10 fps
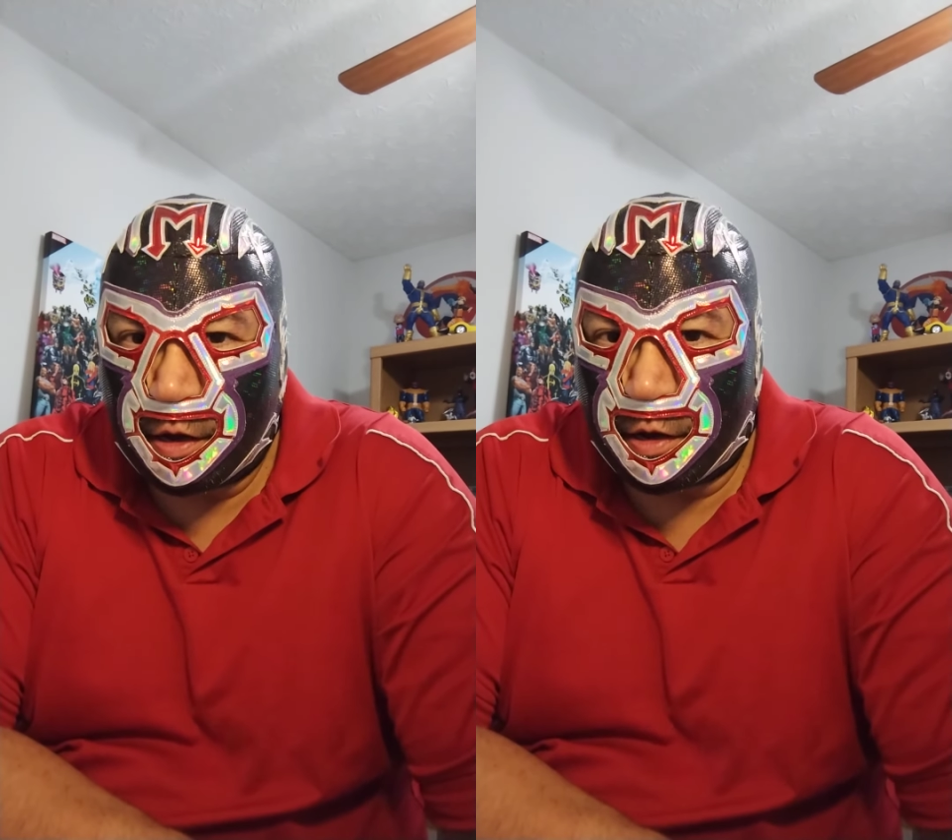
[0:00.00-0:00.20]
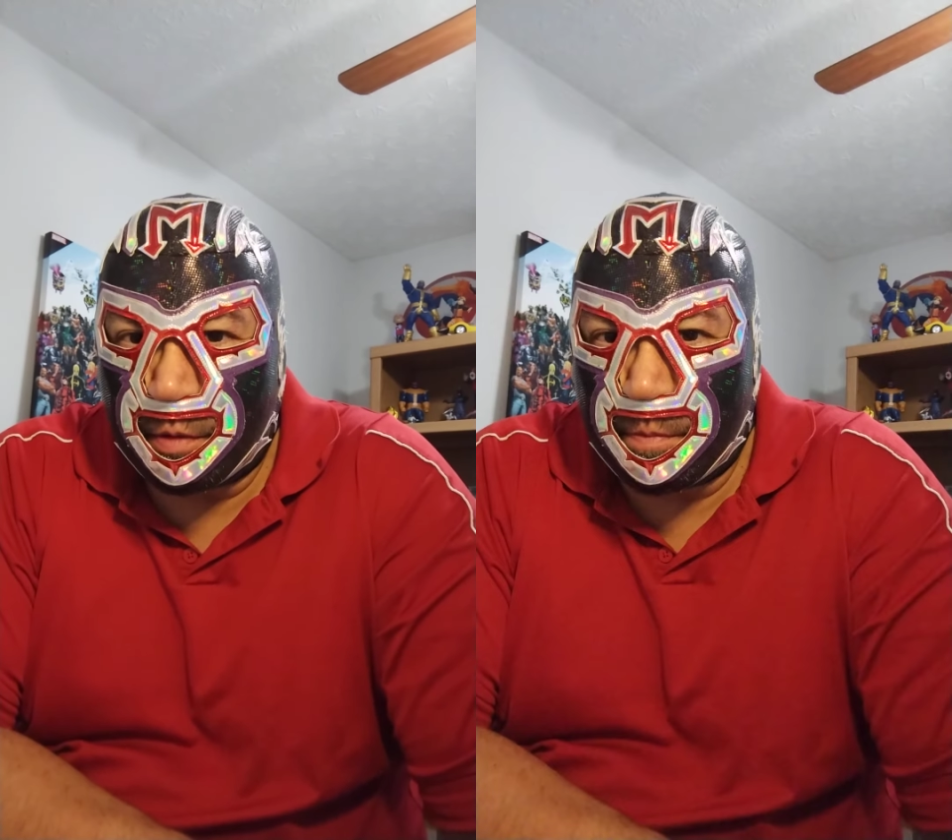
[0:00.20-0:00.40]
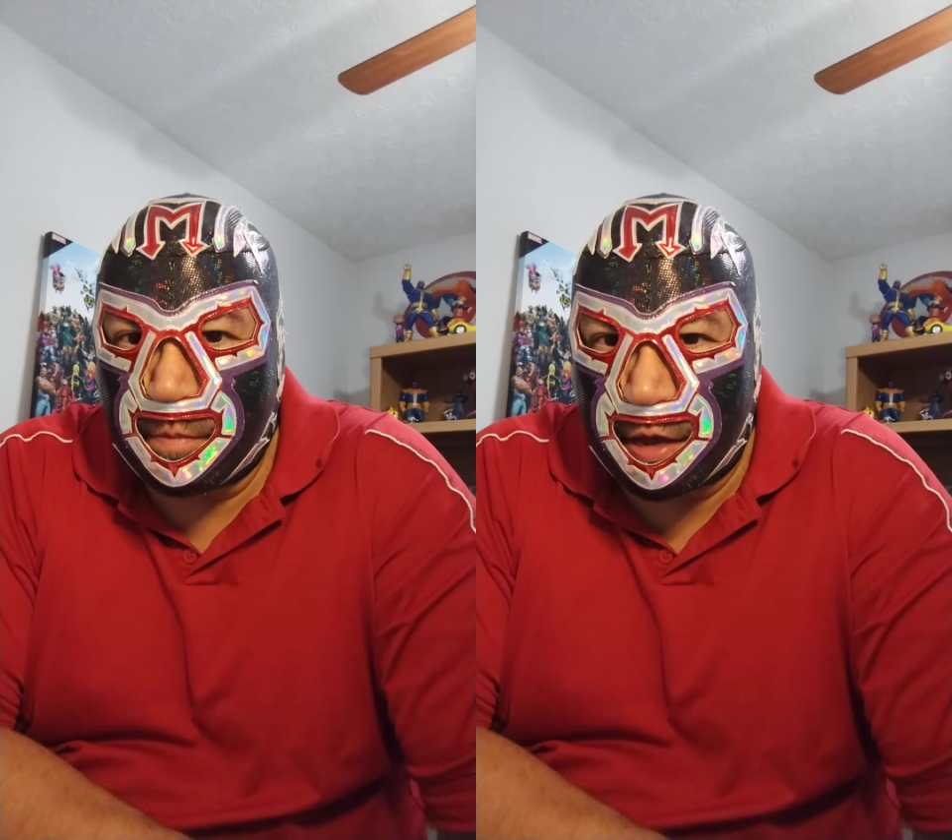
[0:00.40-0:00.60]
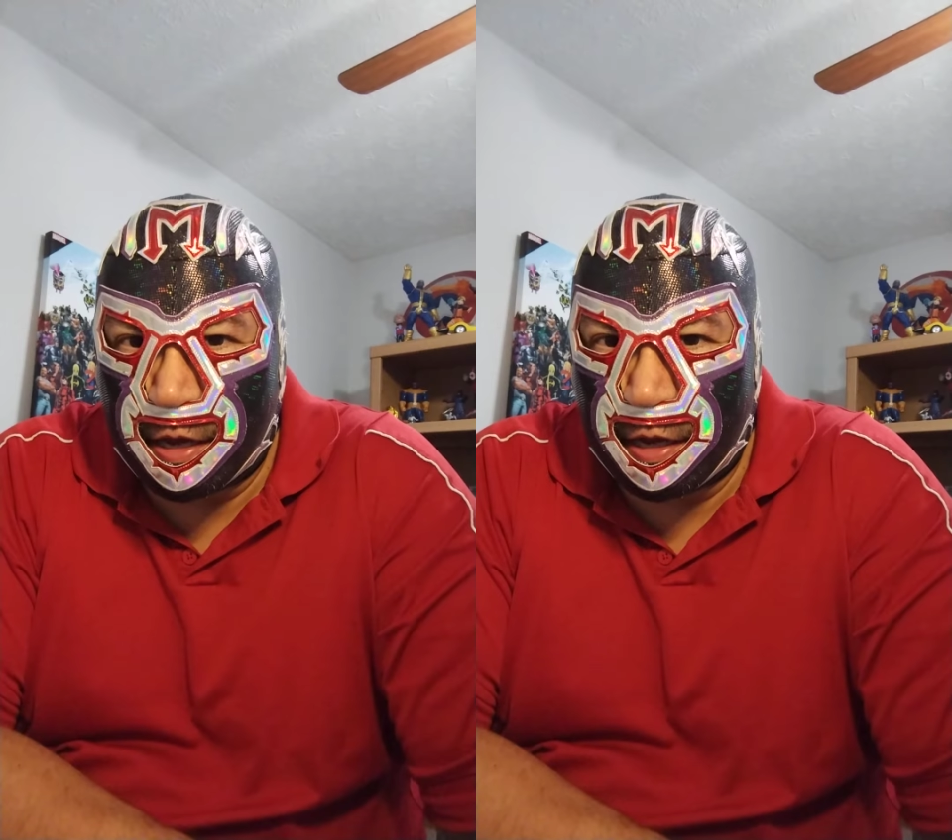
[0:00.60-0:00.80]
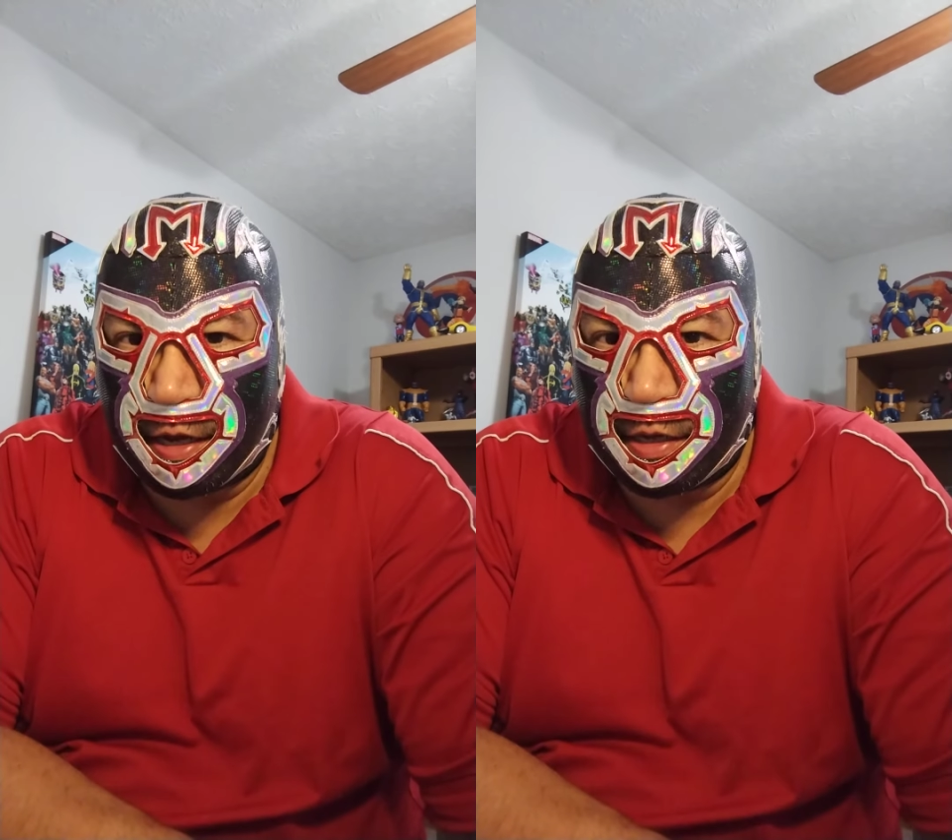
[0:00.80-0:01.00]

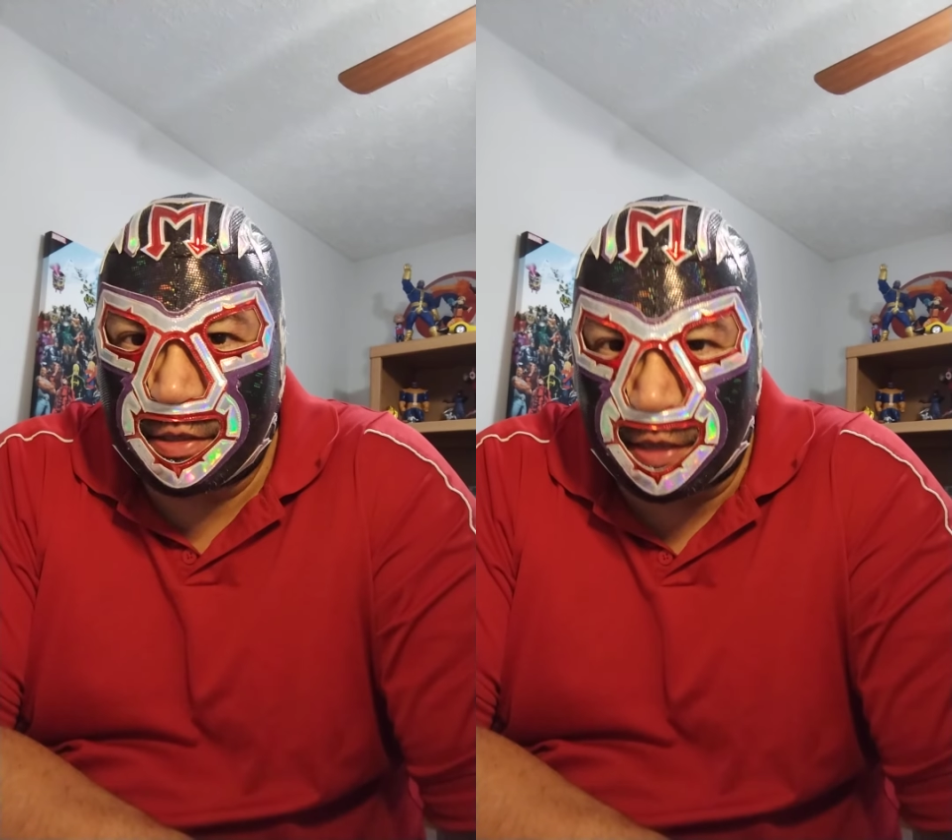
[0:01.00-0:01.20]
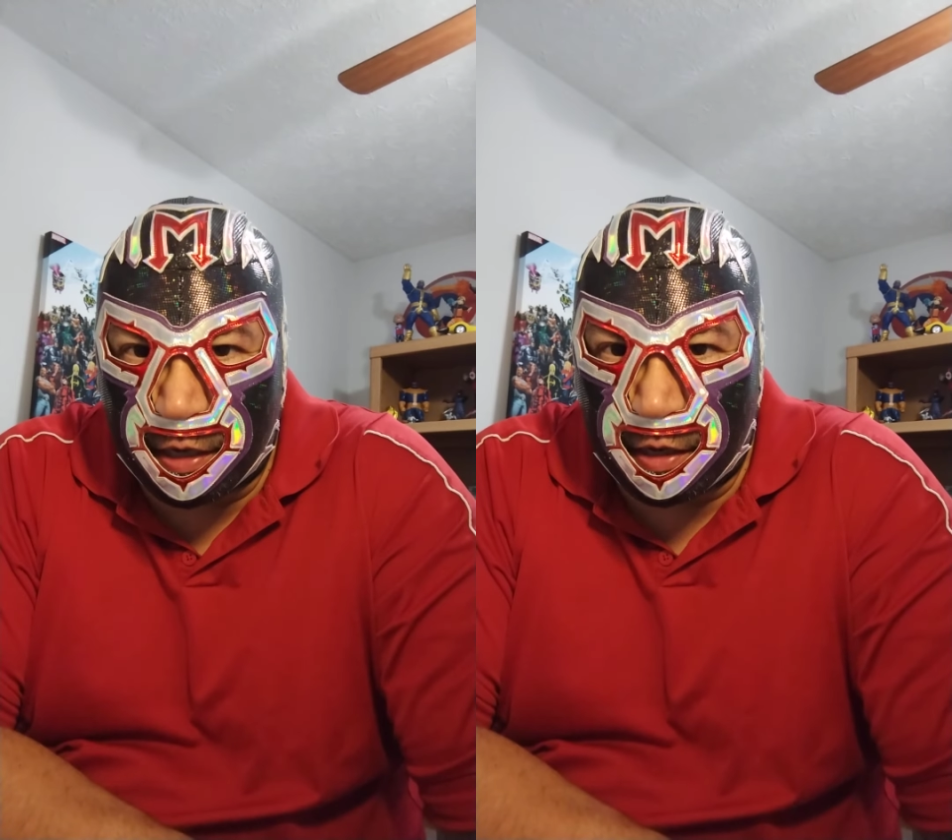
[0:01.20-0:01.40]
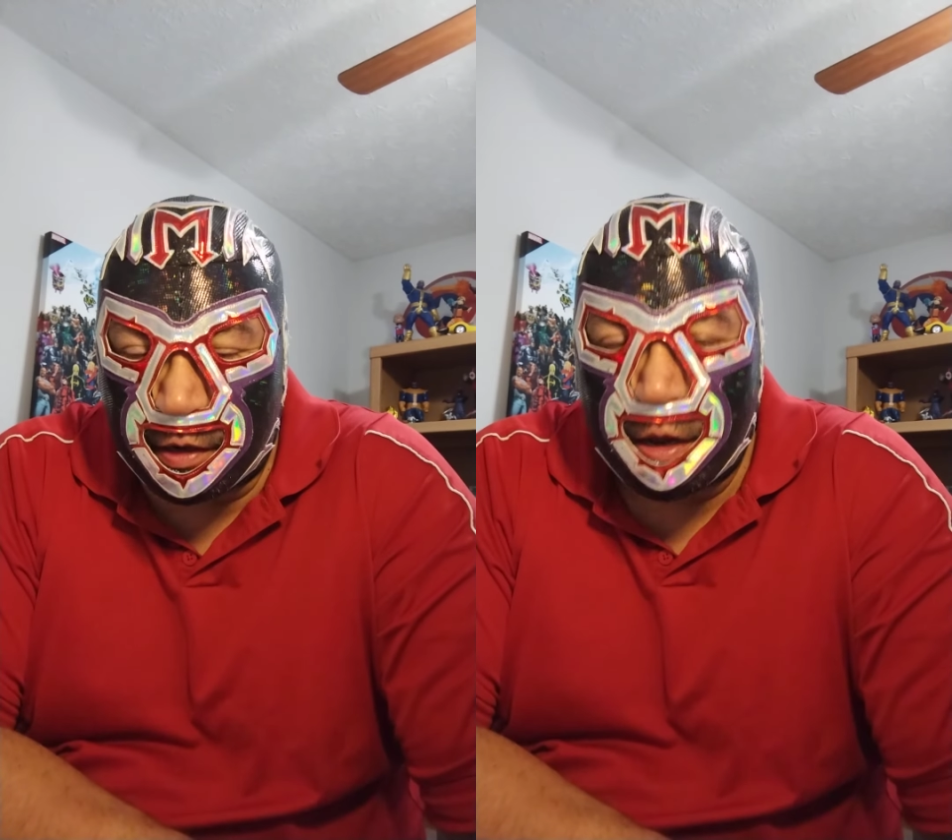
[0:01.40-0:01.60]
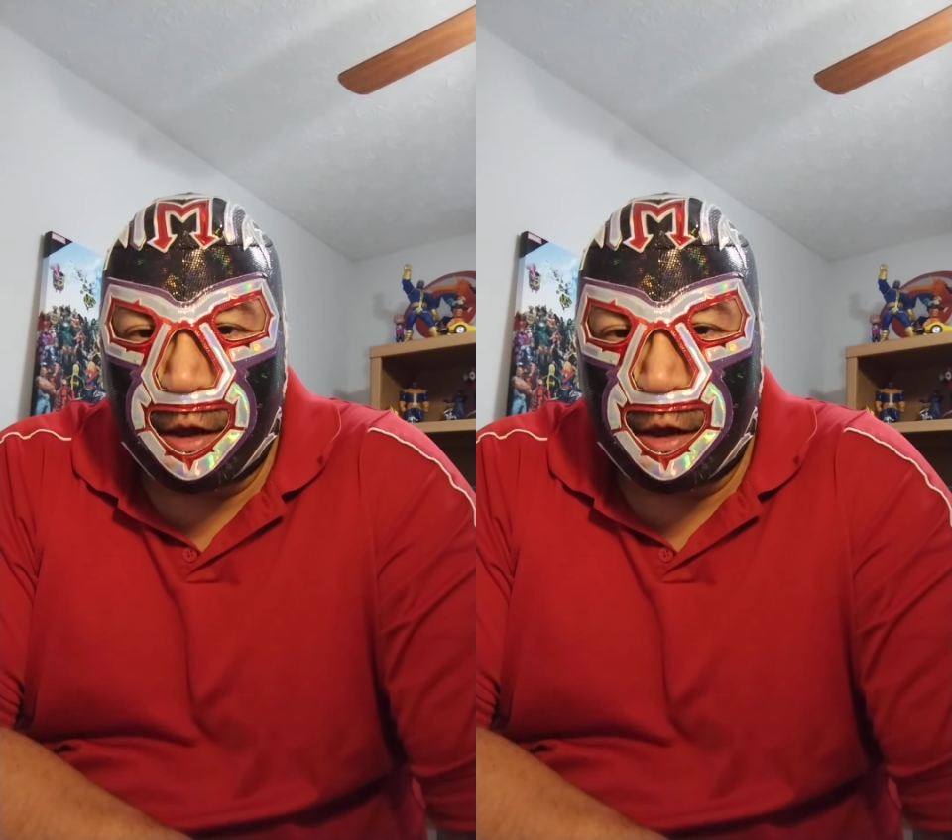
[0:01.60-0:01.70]
Amazing.